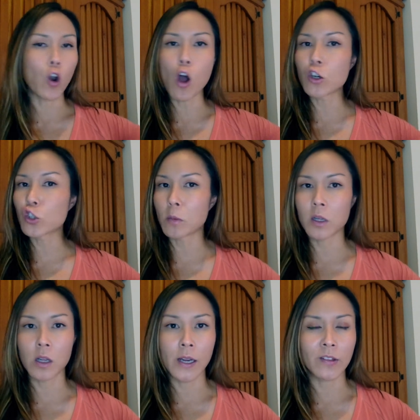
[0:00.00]
long-term
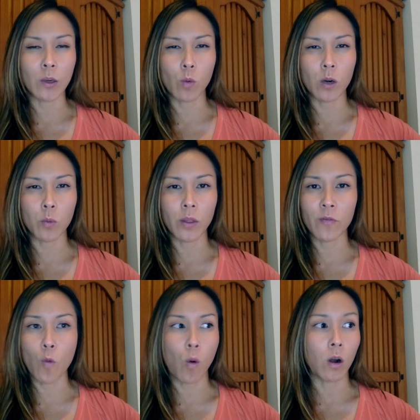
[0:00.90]
clients they work with
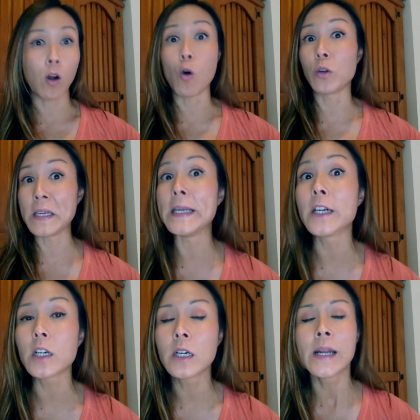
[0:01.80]
for a whole year.